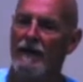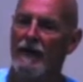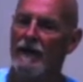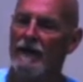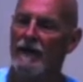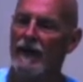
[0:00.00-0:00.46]

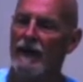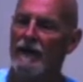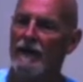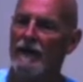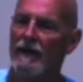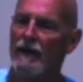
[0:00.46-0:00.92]
that
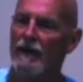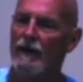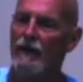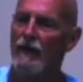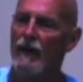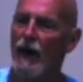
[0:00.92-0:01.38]

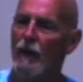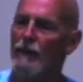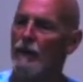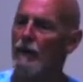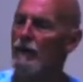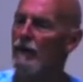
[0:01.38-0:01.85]
could
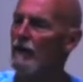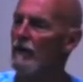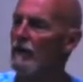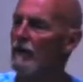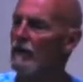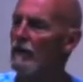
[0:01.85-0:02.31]
help you
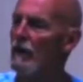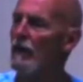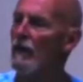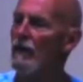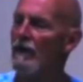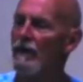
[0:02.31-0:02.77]

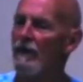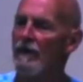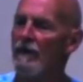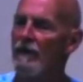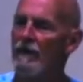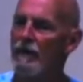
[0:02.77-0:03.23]
learn
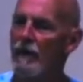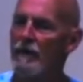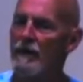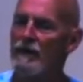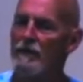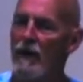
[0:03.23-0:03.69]

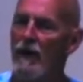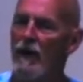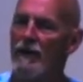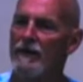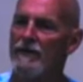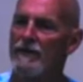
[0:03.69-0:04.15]
from the
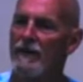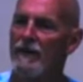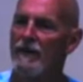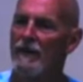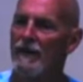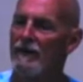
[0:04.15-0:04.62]
experience
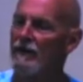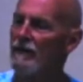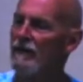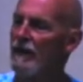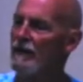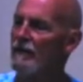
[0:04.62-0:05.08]

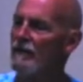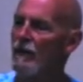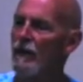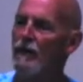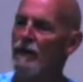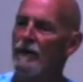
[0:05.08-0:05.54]
to then
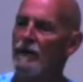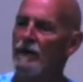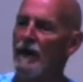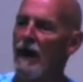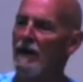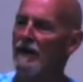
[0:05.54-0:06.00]
further
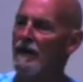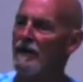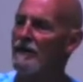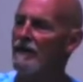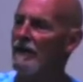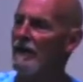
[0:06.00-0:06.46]
your
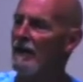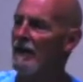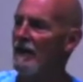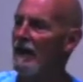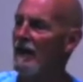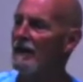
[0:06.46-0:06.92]
knowledge
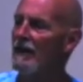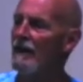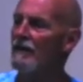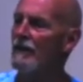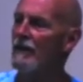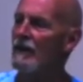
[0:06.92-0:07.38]
and
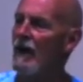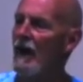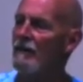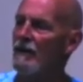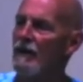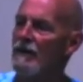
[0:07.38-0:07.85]
give you the
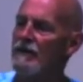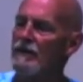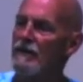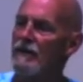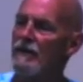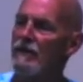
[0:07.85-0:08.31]

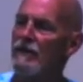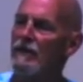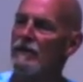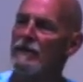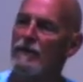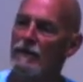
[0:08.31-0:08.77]
confidence
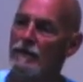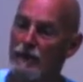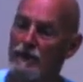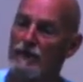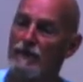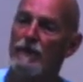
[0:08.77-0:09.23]
to
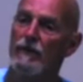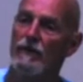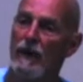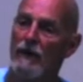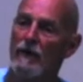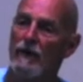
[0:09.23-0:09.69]

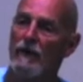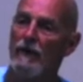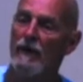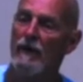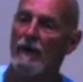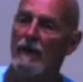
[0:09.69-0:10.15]
pursue
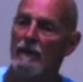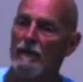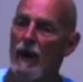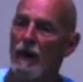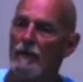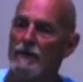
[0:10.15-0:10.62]
other
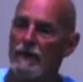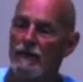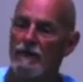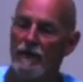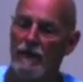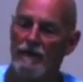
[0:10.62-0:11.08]
realms
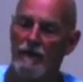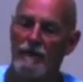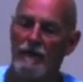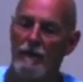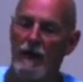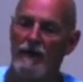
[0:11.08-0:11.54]
of
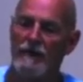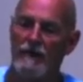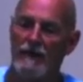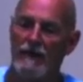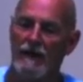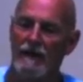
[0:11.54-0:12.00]

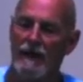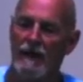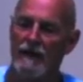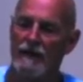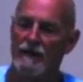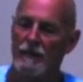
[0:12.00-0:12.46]
information
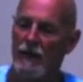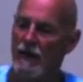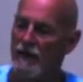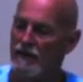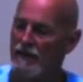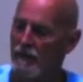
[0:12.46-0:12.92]
and
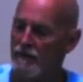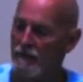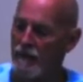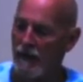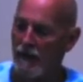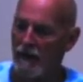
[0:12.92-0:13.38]
experience.